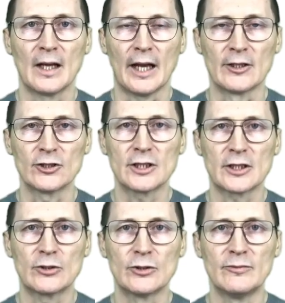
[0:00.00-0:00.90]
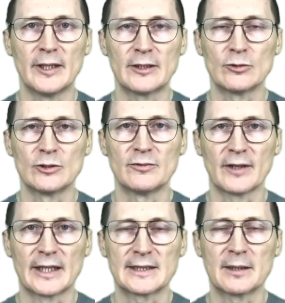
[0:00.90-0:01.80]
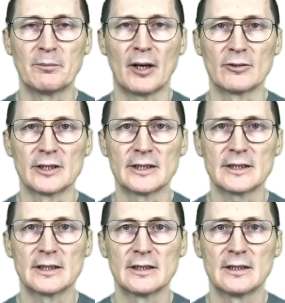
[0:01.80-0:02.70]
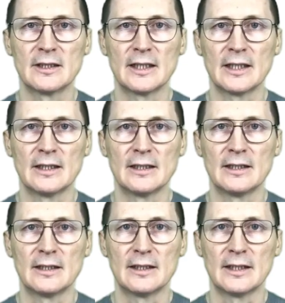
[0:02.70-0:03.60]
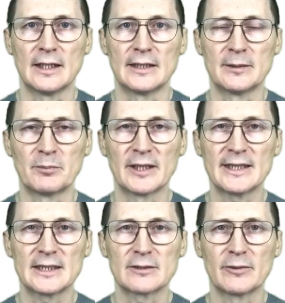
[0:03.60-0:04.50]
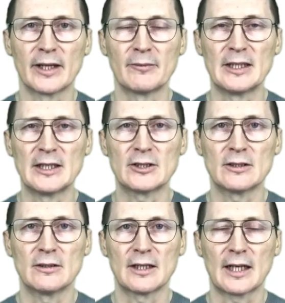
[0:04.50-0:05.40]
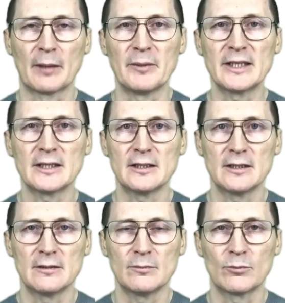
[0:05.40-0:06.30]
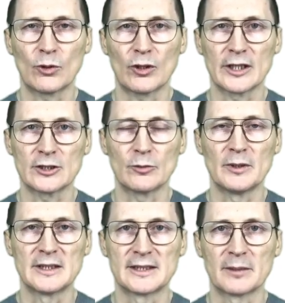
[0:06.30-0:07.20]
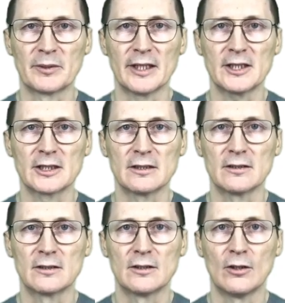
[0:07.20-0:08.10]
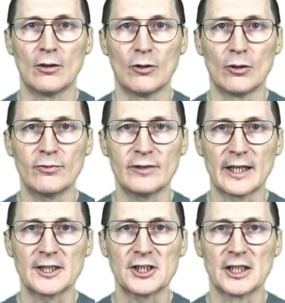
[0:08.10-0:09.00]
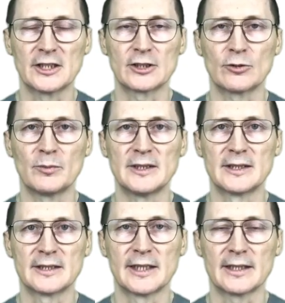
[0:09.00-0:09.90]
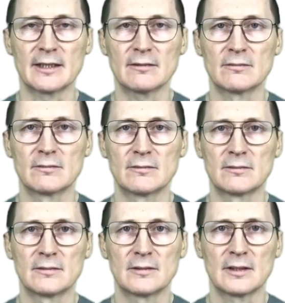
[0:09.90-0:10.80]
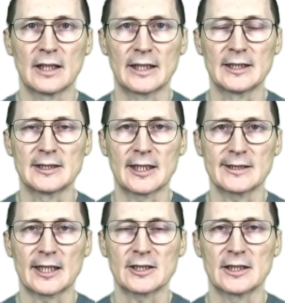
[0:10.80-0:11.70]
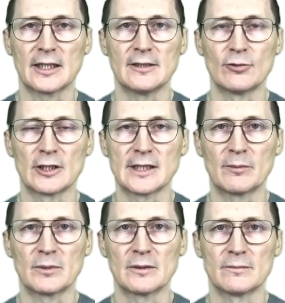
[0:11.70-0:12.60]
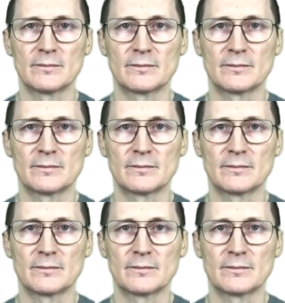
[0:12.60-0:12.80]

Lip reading: Another good way to define step boundaries is the places where we need commit progress to business operation or flash changes to business data, like this transaction ID, for example.